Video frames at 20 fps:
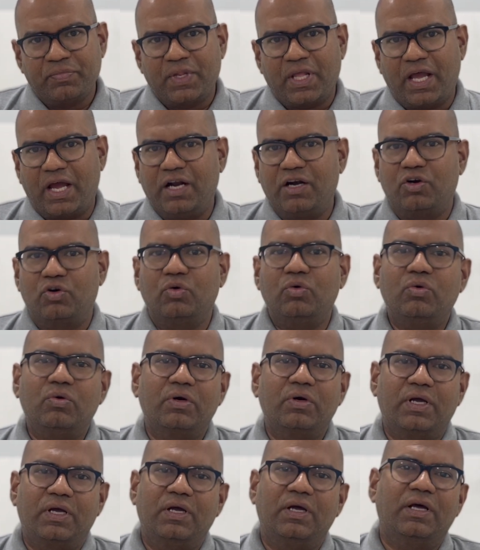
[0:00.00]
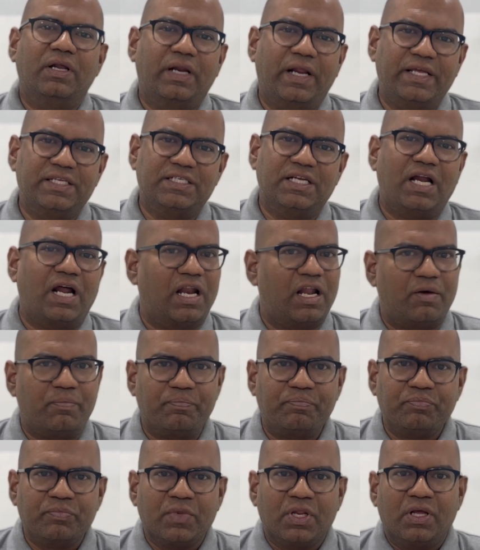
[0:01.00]
and to raise an alarm.
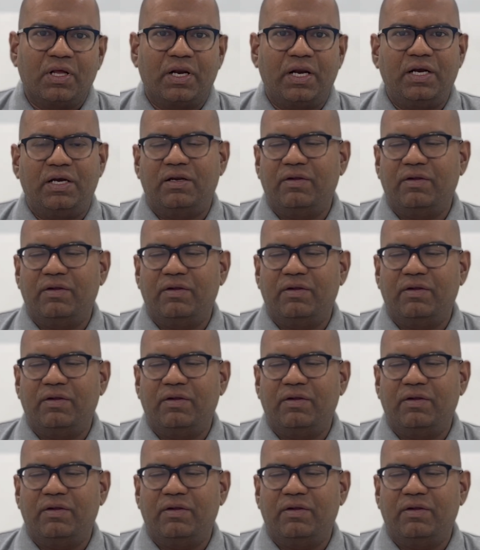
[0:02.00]
Right?